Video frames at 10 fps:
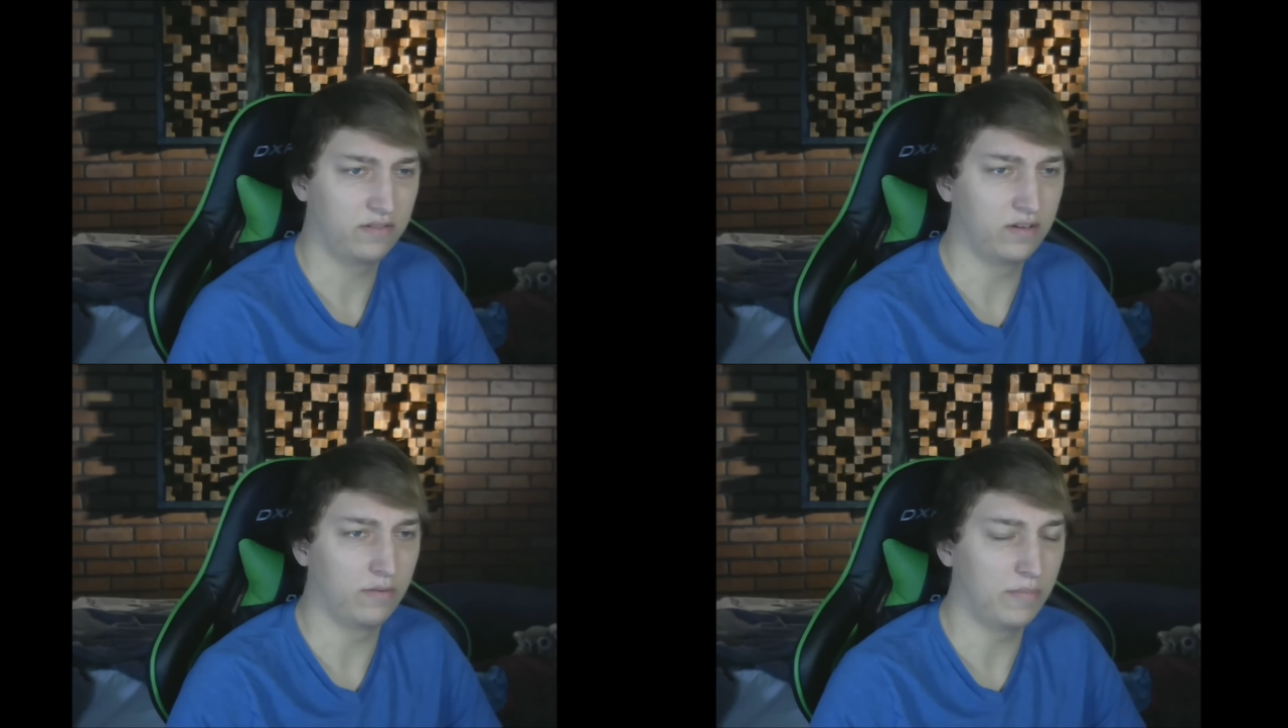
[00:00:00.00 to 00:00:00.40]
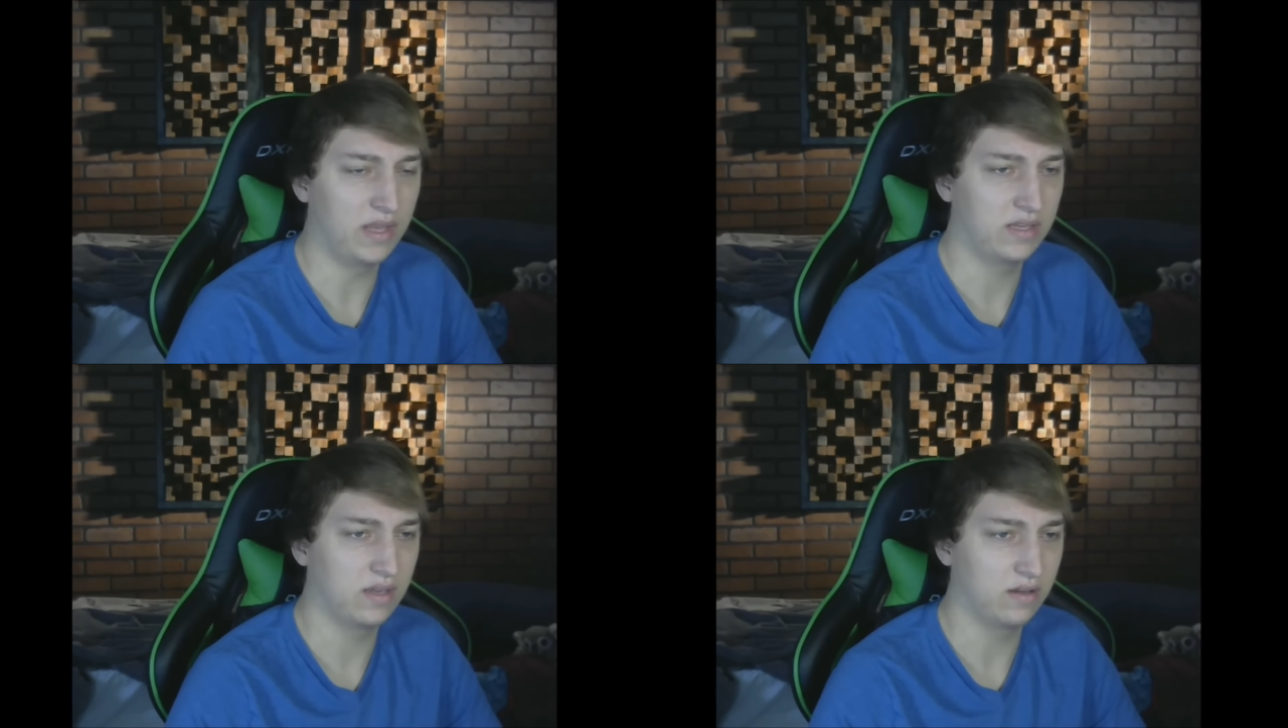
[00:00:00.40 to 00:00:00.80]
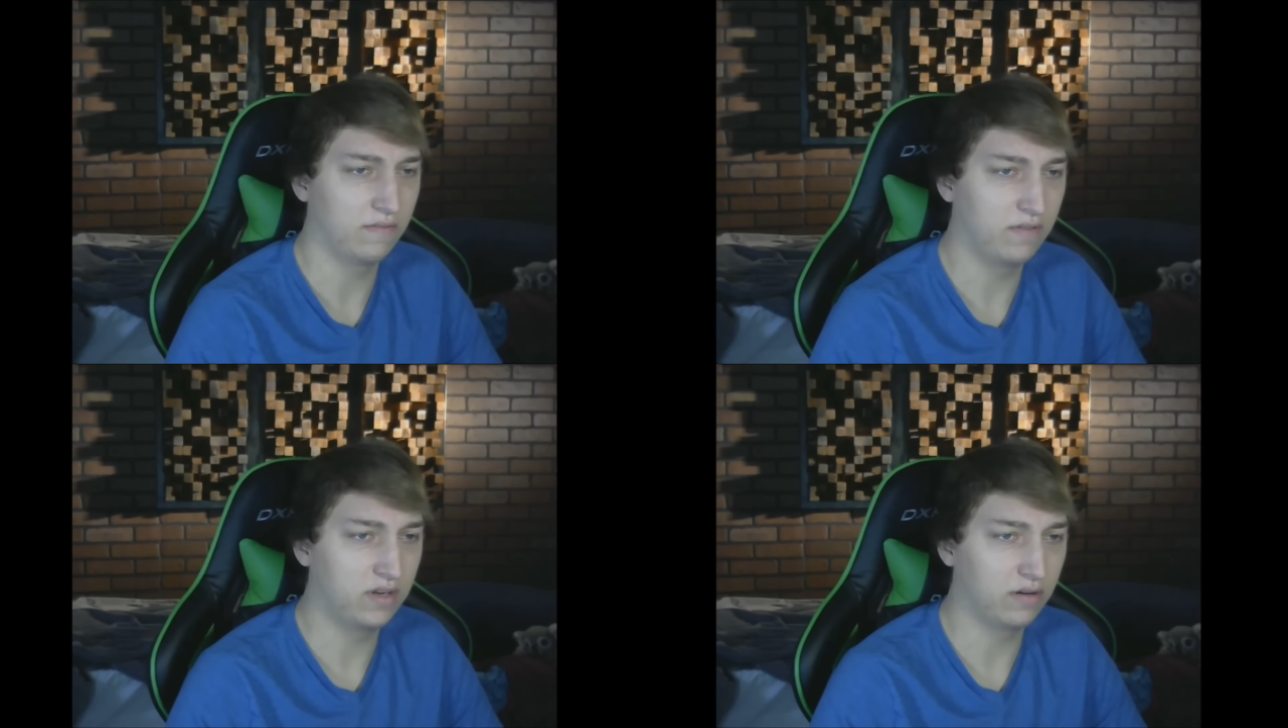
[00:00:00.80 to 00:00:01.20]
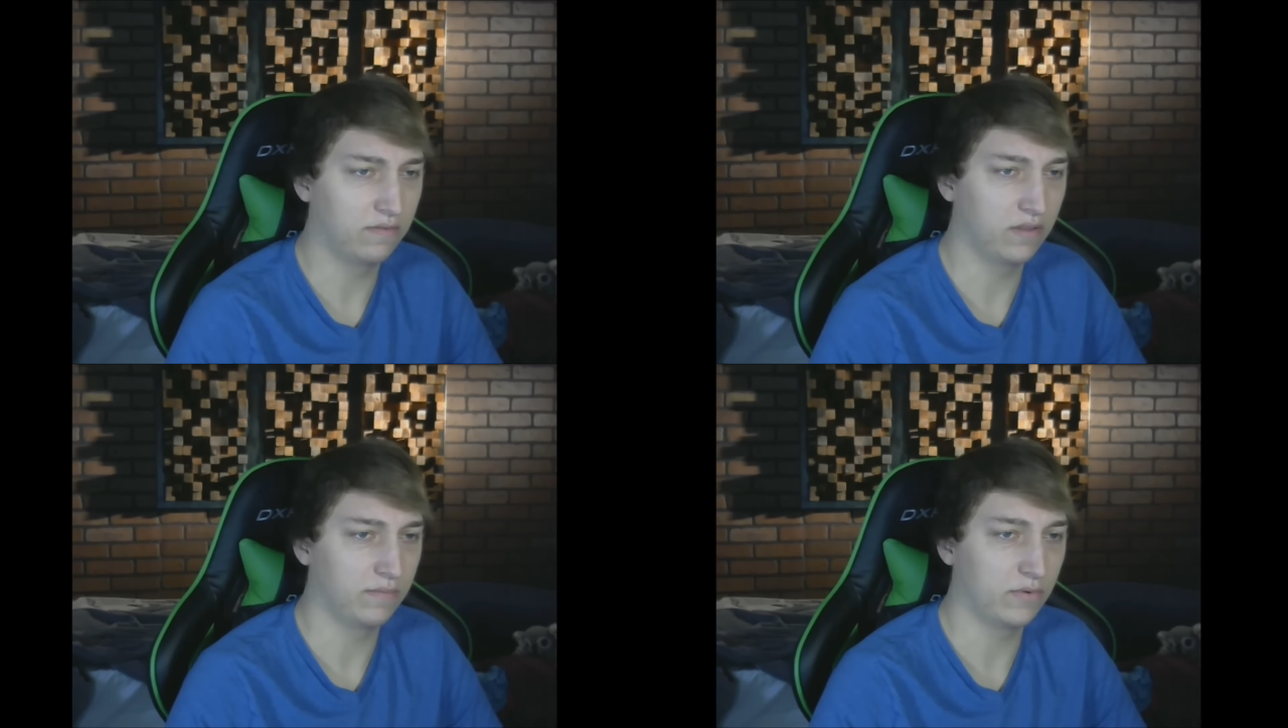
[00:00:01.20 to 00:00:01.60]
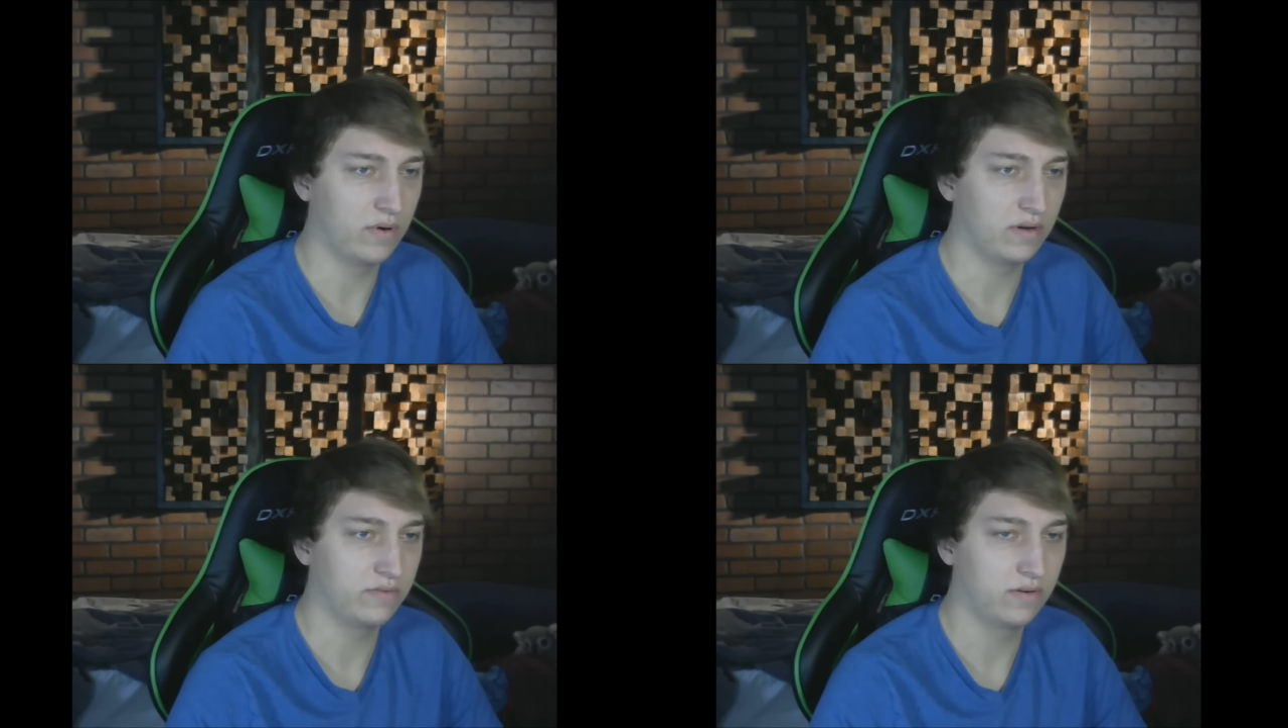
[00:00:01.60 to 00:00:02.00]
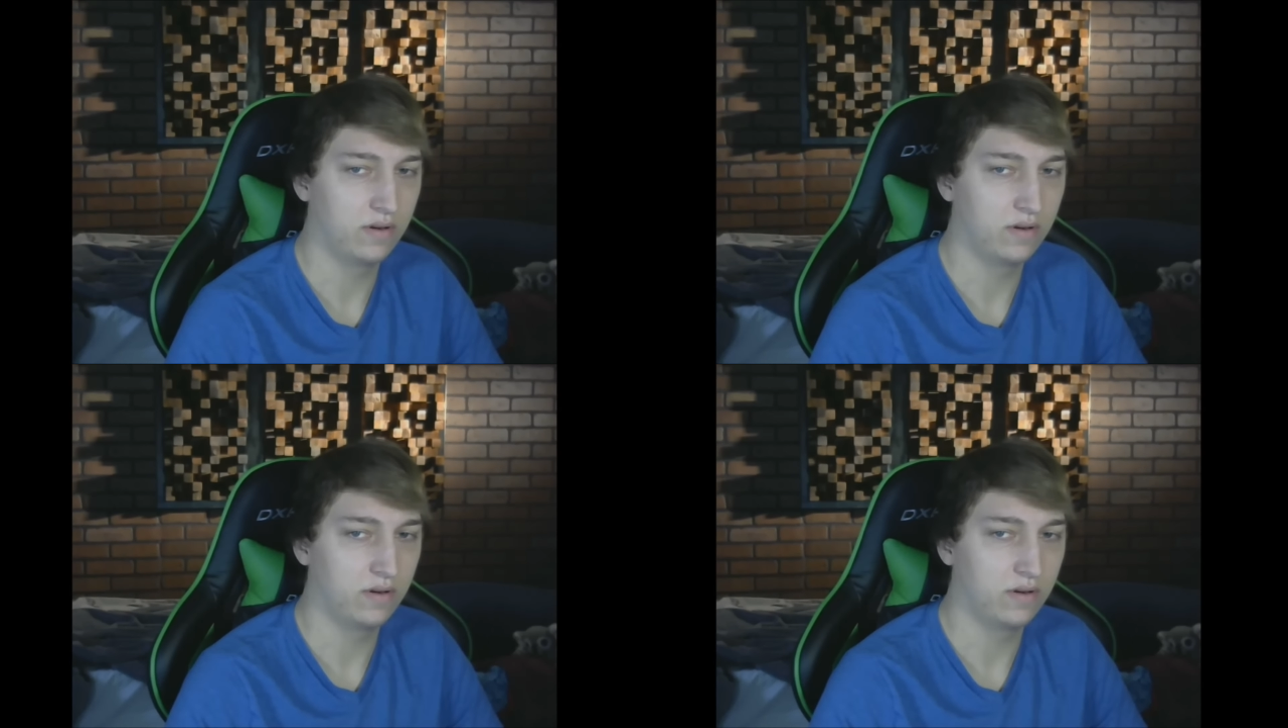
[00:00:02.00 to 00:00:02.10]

you know, making a video for them to watch.